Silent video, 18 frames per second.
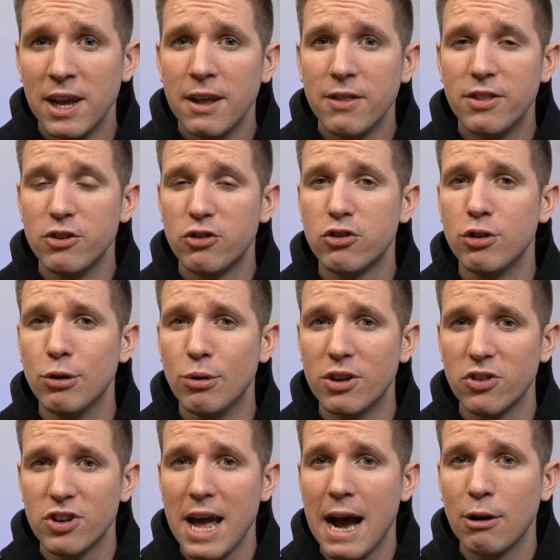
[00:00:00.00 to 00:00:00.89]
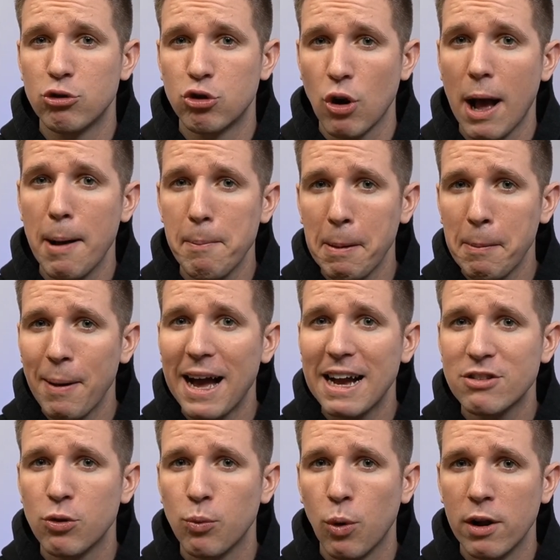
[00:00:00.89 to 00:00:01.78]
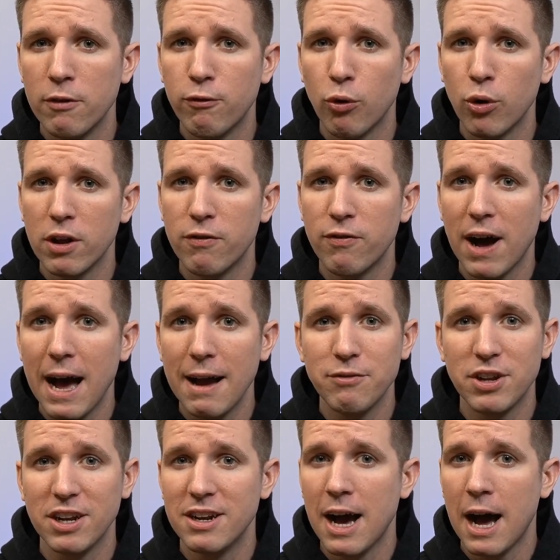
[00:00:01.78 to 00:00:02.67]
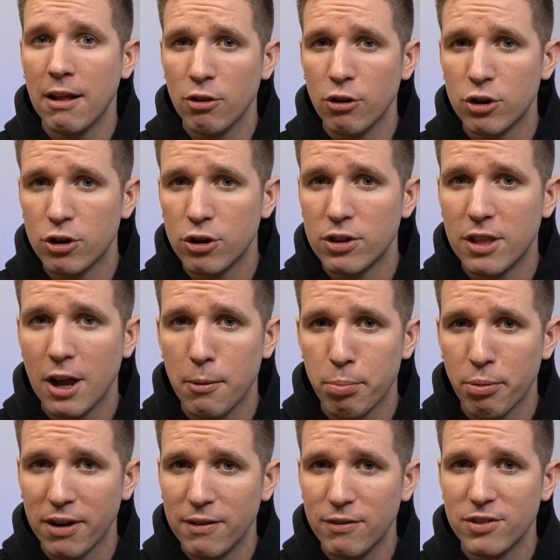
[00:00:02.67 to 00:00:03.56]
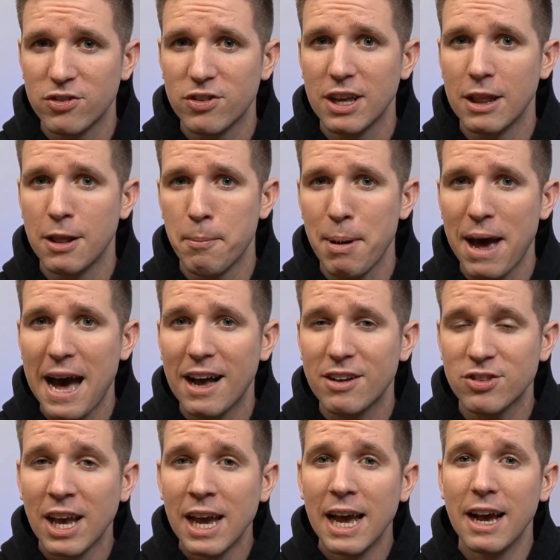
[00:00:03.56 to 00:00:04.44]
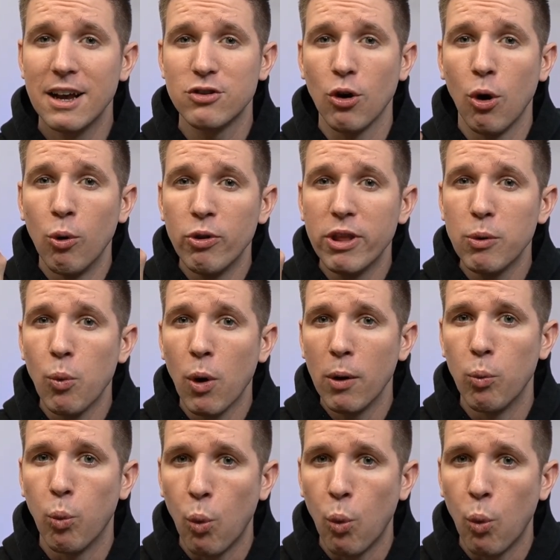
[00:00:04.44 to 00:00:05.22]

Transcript: This dude is now dropping back to 145, did not look good there previously in the past, has only won